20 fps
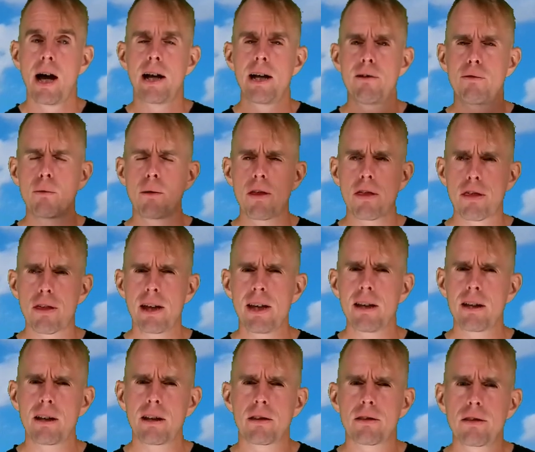And if we
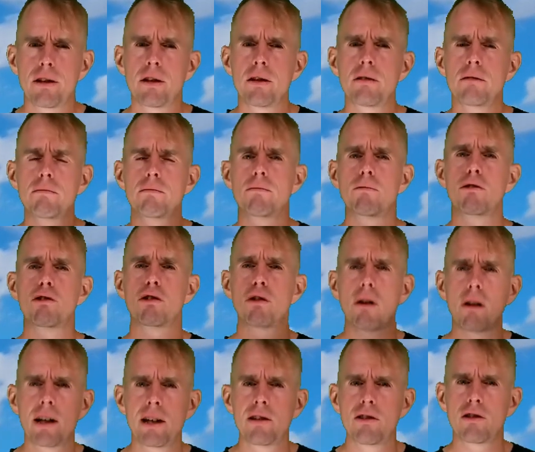think that
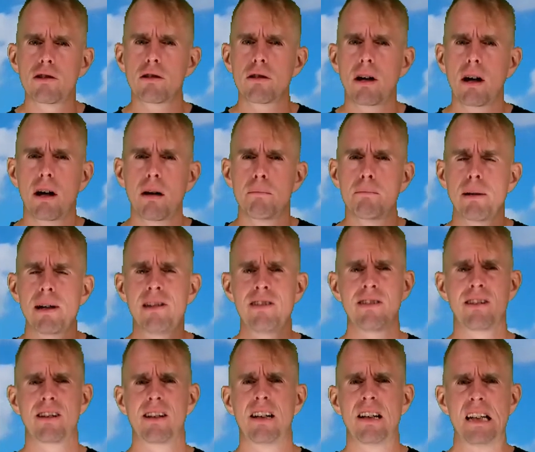solids are
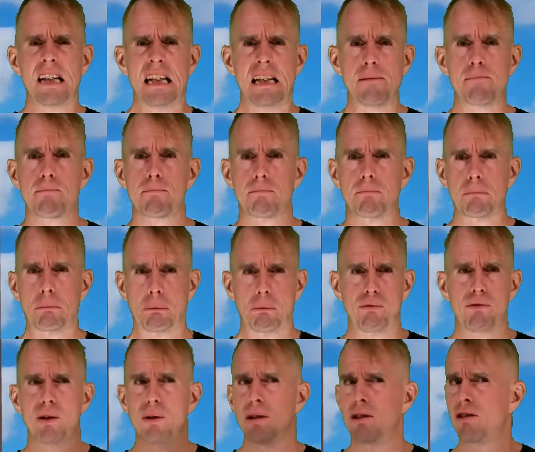basically
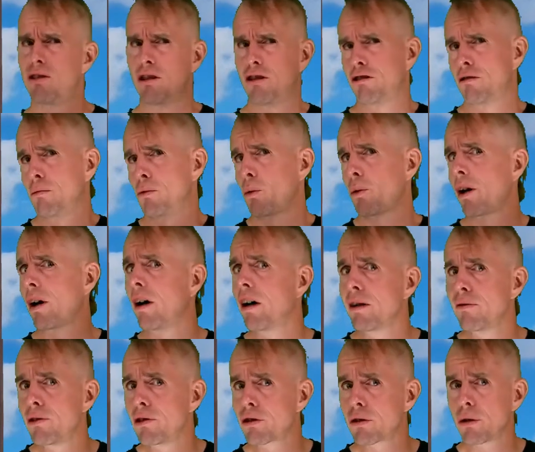fluid systems with a
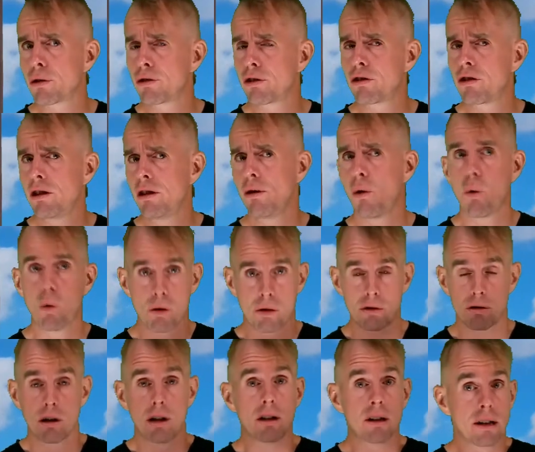high viscosity,
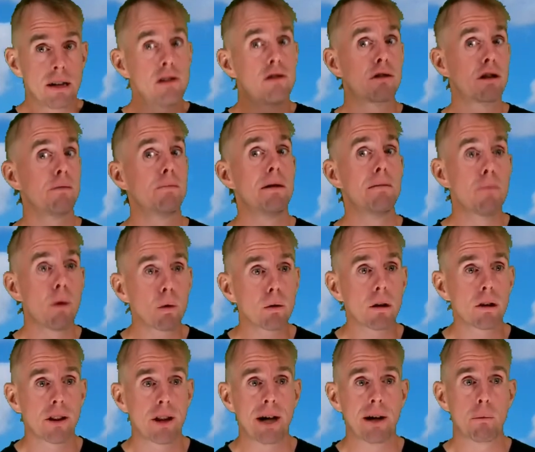or at least could be
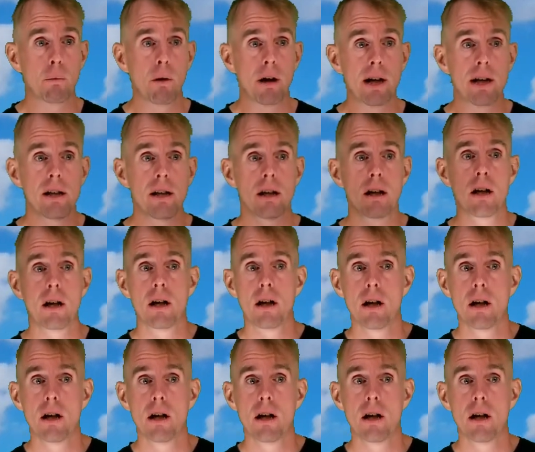modelled that way,